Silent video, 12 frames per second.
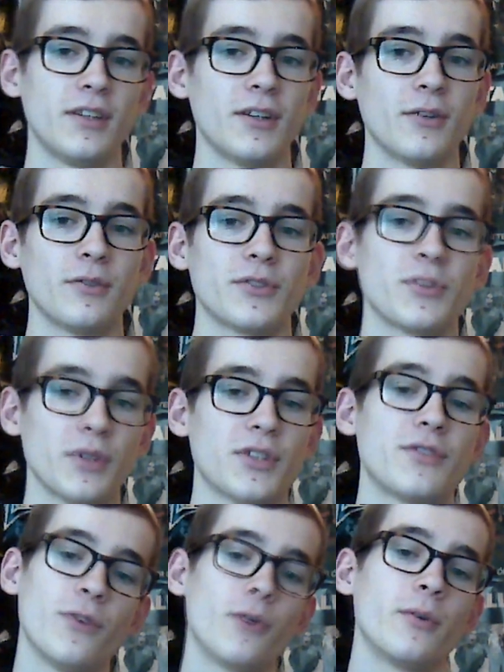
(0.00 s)
switch
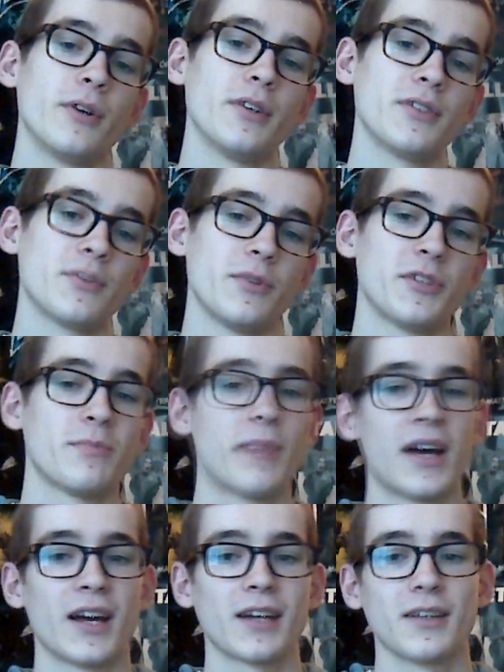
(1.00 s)
forward, switch
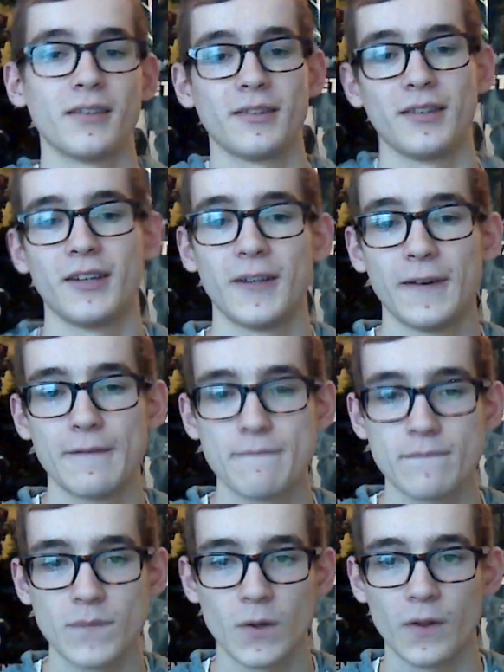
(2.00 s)
back, and
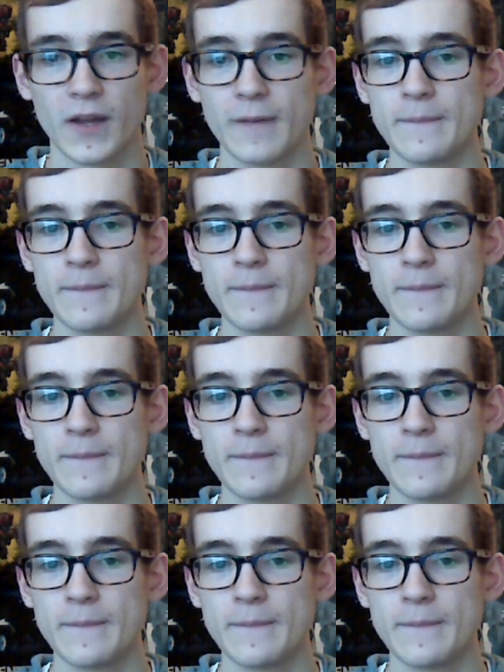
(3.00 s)
all that.